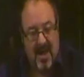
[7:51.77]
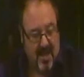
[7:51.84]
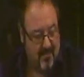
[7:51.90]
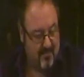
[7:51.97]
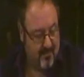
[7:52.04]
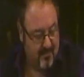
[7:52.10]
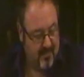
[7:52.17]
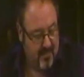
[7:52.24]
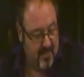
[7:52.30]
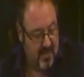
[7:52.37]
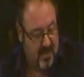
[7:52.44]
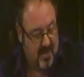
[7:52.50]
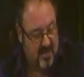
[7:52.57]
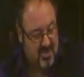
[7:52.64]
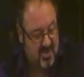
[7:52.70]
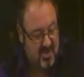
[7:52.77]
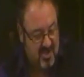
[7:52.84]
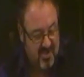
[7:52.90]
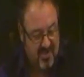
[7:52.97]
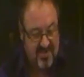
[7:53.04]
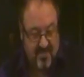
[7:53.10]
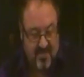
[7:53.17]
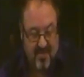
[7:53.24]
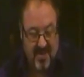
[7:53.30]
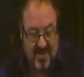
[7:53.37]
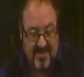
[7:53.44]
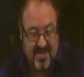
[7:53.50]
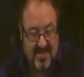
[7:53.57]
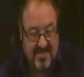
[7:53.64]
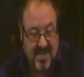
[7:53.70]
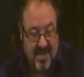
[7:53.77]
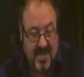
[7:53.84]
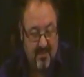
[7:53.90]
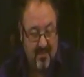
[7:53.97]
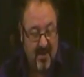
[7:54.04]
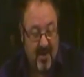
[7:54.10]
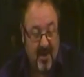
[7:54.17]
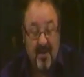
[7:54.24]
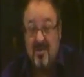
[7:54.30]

there. And just use some of the masking tape